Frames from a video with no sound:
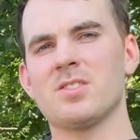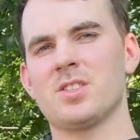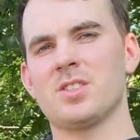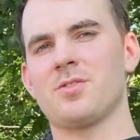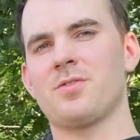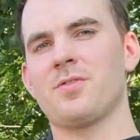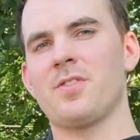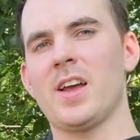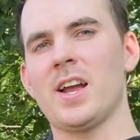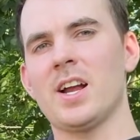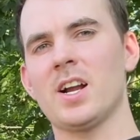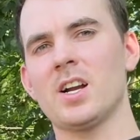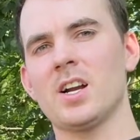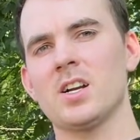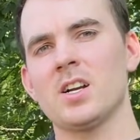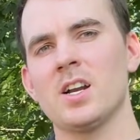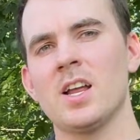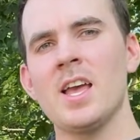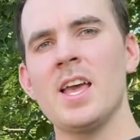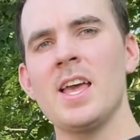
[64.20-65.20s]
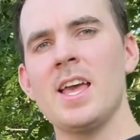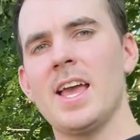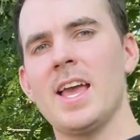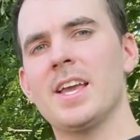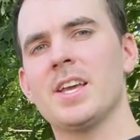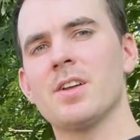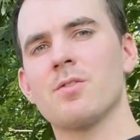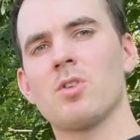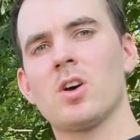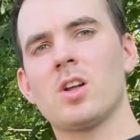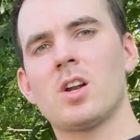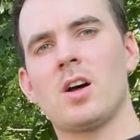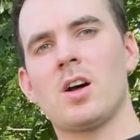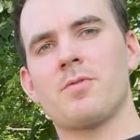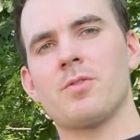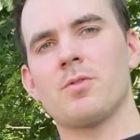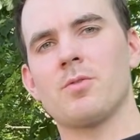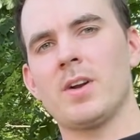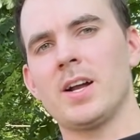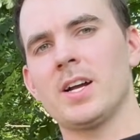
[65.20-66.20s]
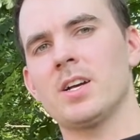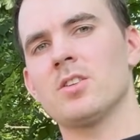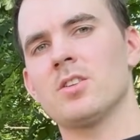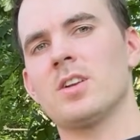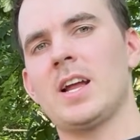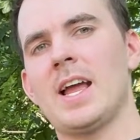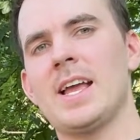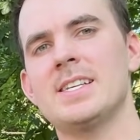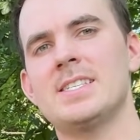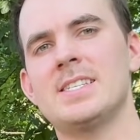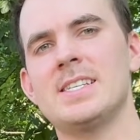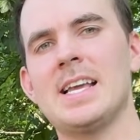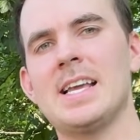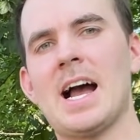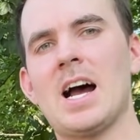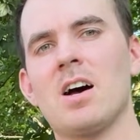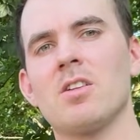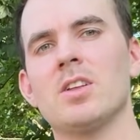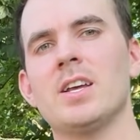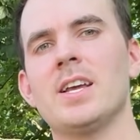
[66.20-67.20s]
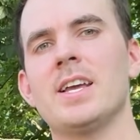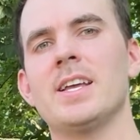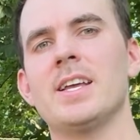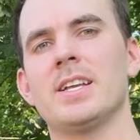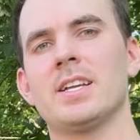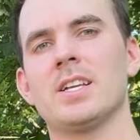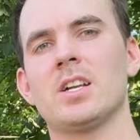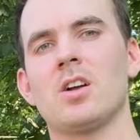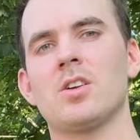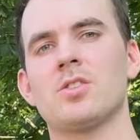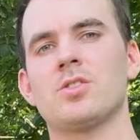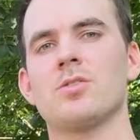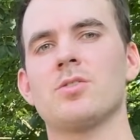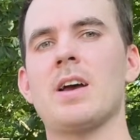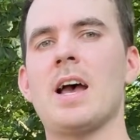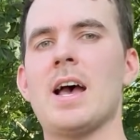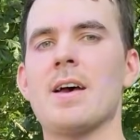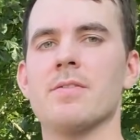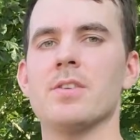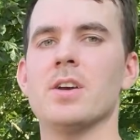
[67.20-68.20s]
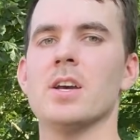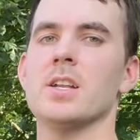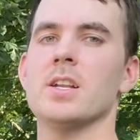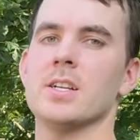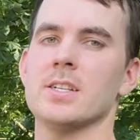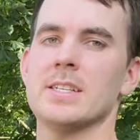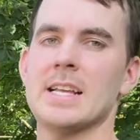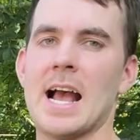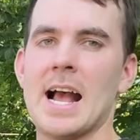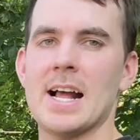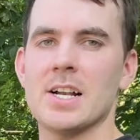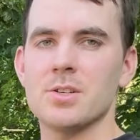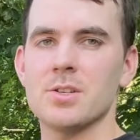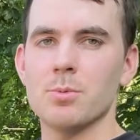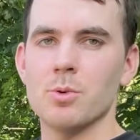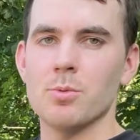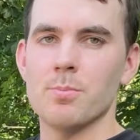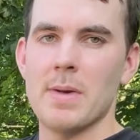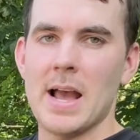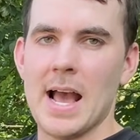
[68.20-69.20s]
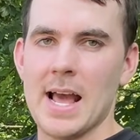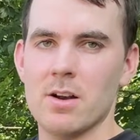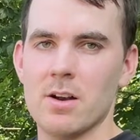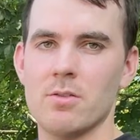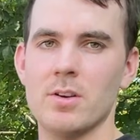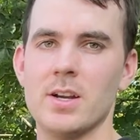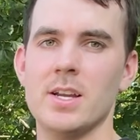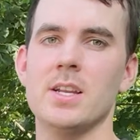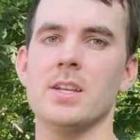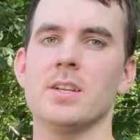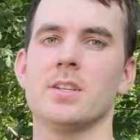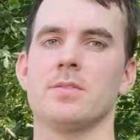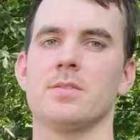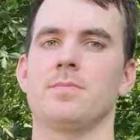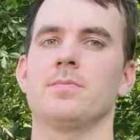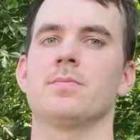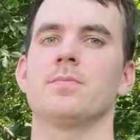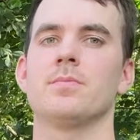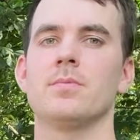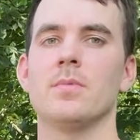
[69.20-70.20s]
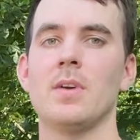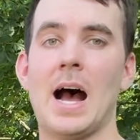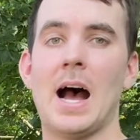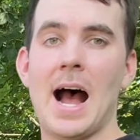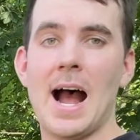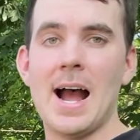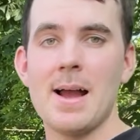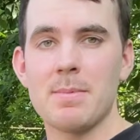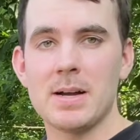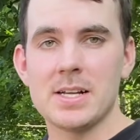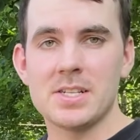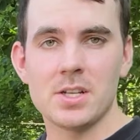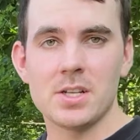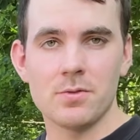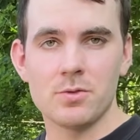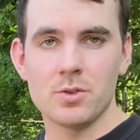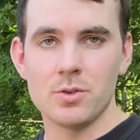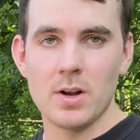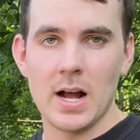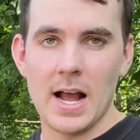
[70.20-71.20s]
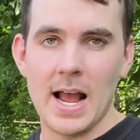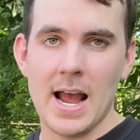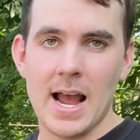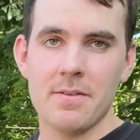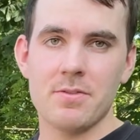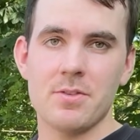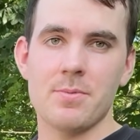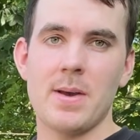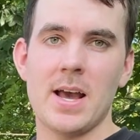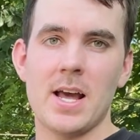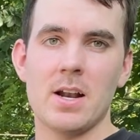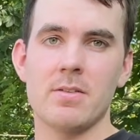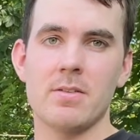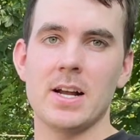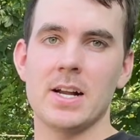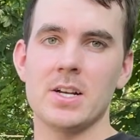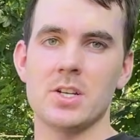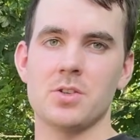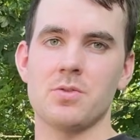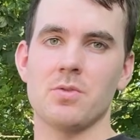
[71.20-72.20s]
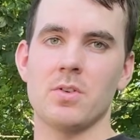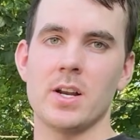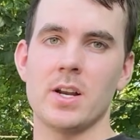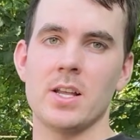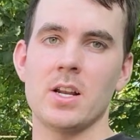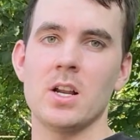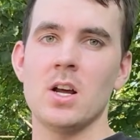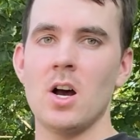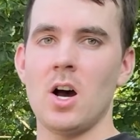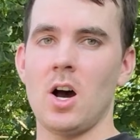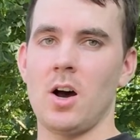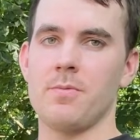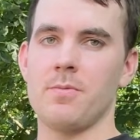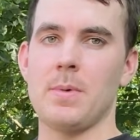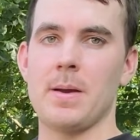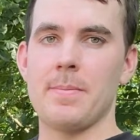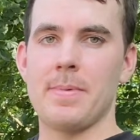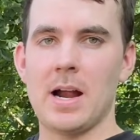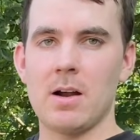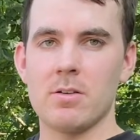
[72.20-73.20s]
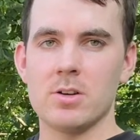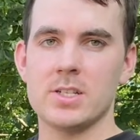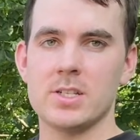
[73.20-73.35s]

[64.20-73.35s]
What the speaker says: is fair. It can run off a regular AC outlet, and it can also have an attachable battery. I myself do not have the battery. I just run it off my power